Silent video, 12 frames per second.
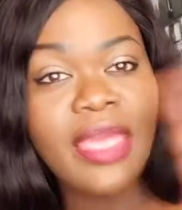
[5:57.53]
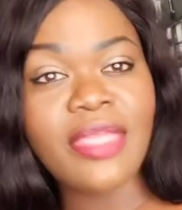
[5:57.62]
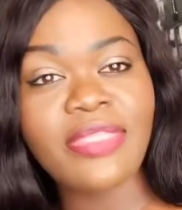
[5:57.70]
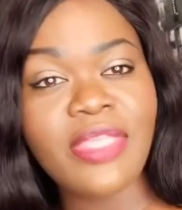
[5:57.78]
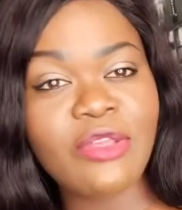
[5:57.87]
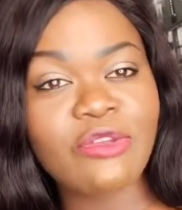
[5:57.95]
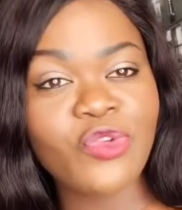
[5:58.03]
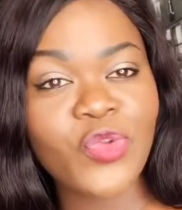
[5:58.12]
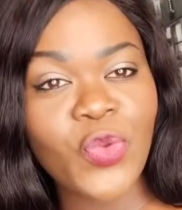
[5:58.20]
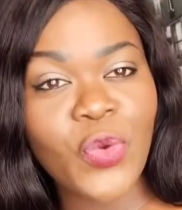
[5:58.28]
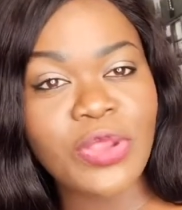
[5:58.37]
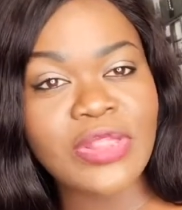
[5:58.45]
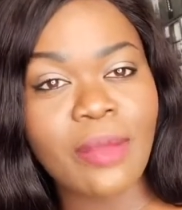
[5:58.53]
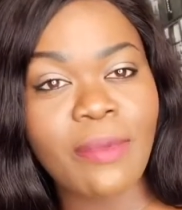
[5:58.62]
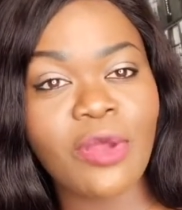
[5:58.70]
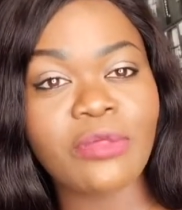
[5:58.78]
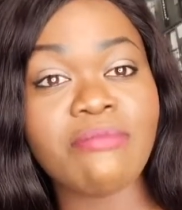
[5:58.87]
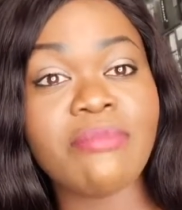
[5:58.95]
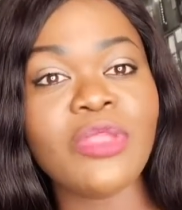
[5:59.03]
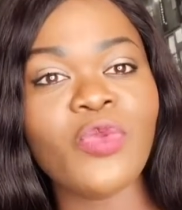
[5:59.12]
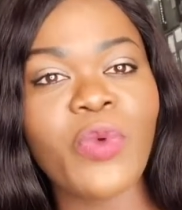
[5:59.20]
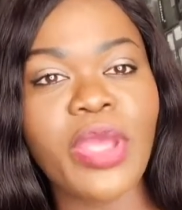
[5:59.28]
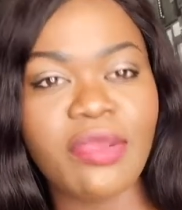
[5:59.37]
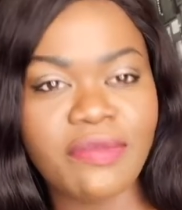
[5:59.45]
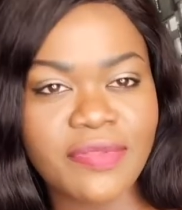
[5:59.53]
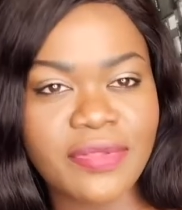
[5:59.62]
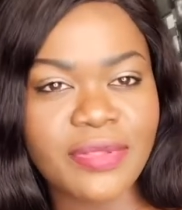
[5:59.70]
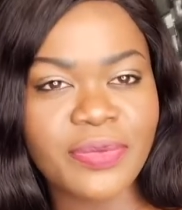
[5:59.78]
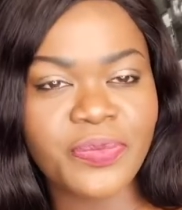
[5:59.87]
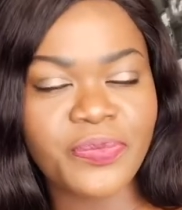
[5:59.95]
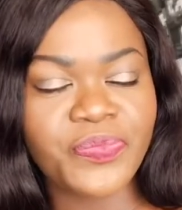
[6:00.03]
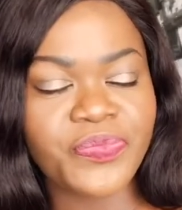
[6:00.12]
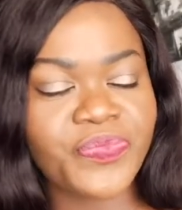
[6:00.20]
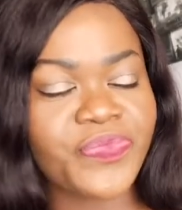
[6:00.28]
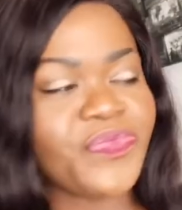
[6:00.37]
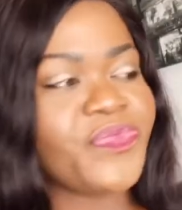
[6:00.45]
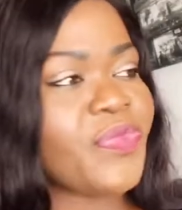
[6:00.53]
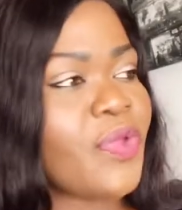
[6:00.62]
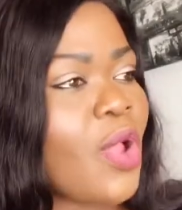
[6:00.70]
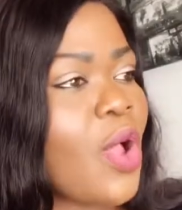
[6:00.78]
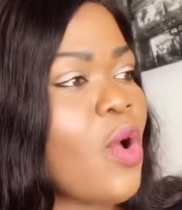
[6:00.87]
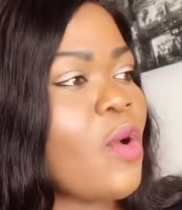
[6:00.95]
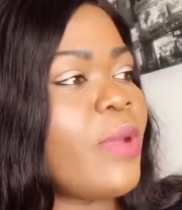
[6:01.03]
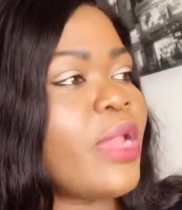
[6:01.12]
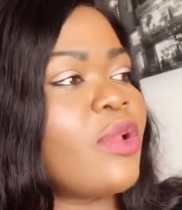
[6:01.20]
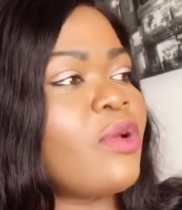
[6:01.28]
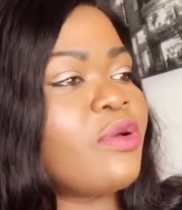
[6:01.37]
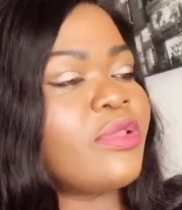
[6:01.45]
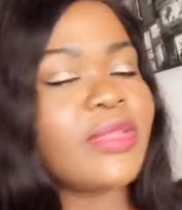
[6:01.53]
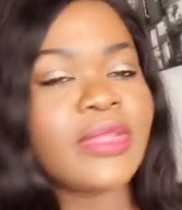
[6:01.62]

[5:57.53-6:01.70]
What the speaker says: eighth thing you should know is about midwives. Oh my god,